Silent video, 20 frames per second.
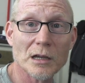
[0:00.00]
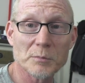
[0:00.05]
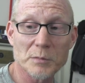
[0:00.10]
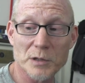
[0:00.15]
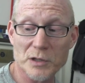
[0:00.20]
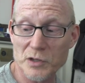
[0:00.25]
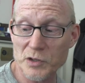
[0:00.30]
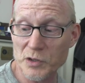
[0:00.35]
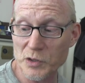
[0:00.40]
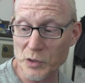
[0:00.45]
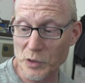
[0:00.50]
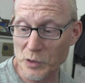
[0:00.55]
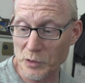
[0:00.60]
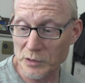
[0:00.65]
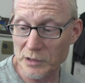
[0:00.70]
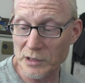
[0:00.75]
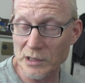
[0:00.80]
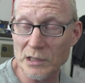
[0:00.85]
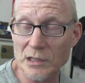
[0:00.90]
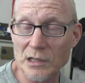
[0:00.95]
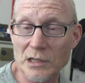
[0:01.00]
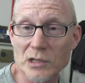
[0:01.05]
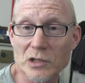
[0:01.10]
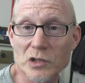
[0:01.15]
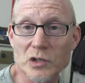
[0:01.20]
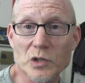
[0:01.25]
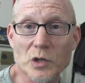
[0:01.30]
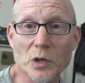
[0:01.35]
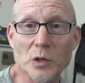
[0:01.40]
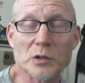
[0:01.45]
but certainly he
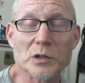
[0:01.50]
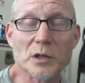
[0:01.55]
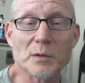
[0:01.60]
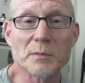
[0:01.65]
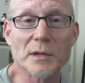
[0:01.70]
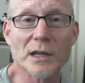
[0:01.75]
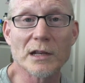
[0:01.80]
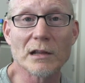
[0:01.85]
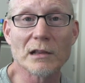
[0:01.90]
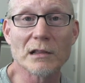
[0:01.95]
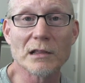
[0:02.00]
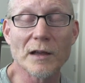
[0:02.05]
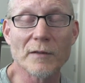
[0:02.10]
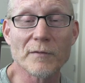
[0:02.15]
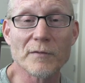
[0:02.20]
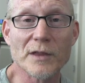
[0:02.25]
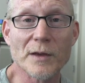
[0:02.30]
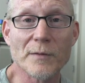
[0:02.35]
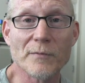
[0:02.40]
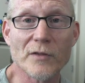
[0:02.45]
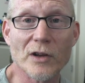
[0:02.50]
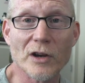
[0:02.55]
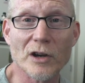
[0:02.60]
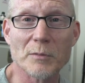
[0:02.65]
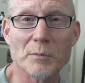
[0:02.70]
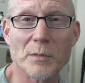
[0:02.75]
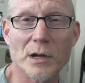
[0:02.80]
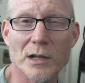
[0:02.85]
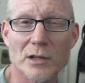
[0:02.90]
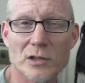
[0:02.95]
showed them that he loved them
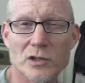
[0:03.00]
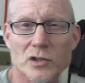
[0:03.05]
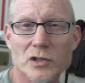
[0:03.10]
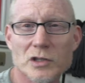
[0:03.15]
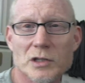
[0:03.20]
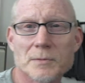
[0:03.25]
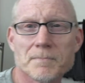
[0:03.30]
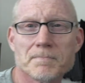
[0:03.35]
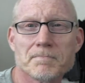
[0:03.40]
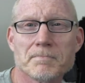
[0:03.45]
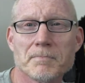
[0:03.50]
very much.